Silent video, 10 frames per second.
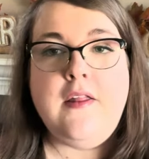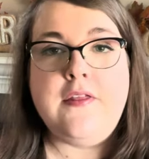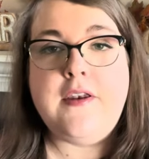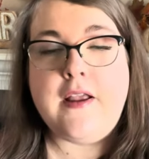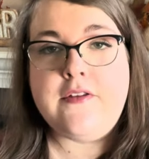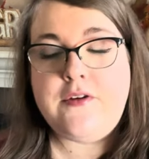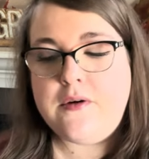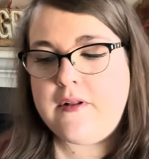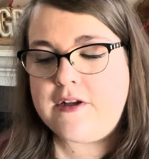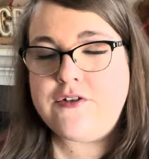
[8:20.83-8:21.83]
the next two
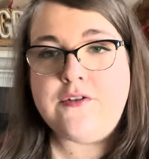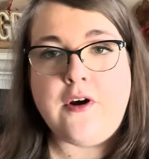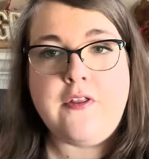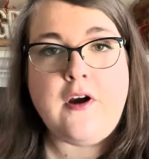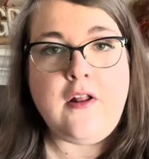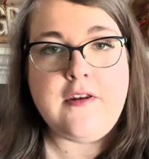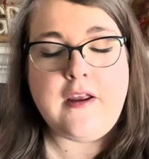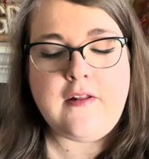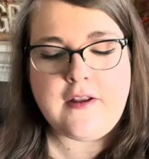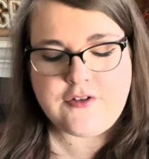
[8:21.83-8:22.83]
collections are the holiday
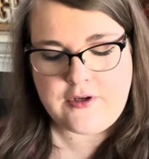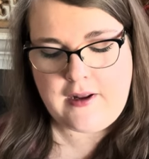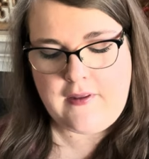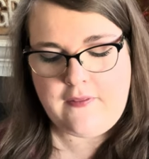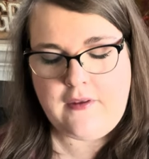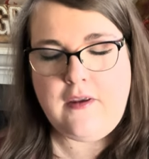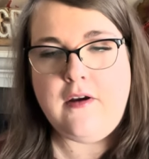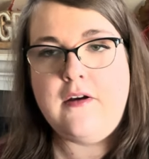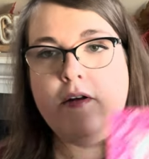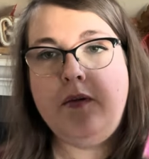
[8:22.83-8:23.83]
collection and the
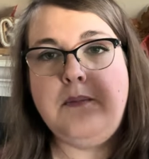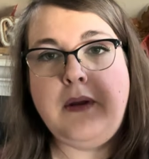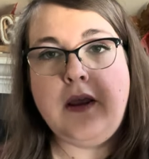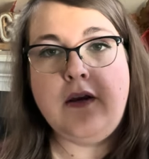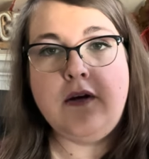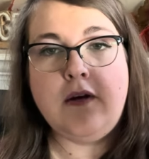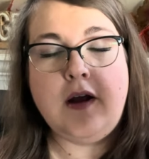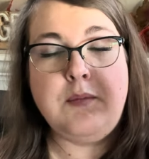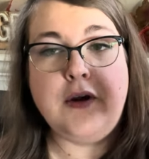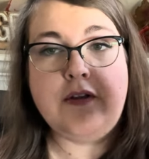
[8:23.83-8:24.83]
pink
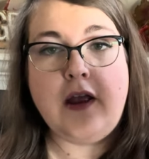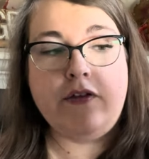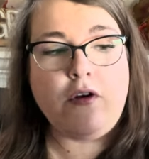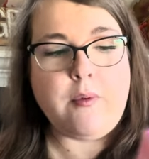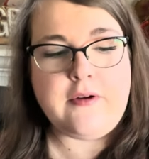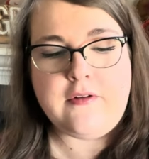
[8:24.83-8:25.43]
uh, breast cancer awareness